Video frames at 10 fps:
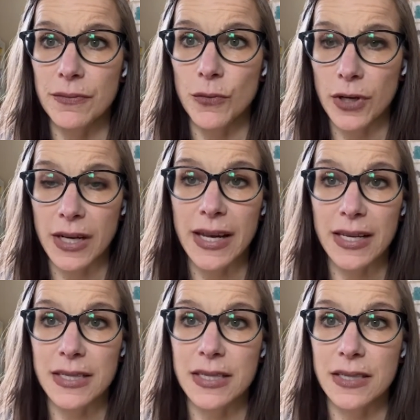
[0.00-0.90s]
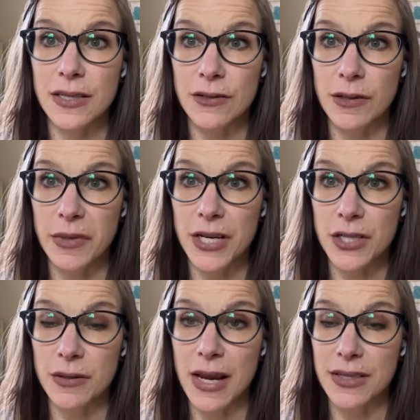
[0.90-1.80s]
work against this
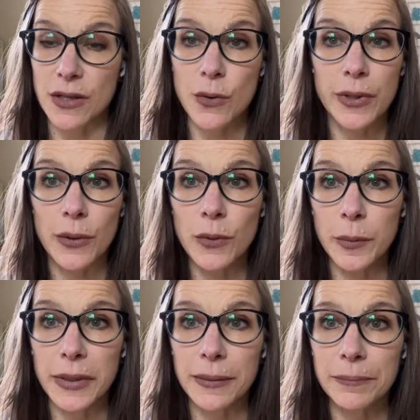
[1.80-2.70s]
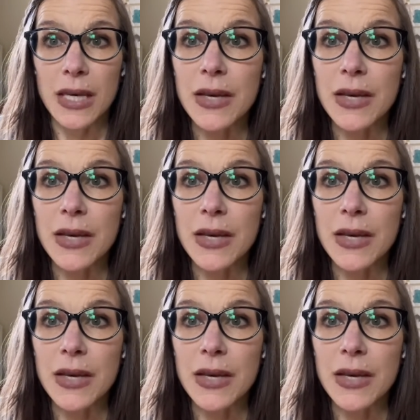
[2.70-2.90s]
discrimination as a queer woman,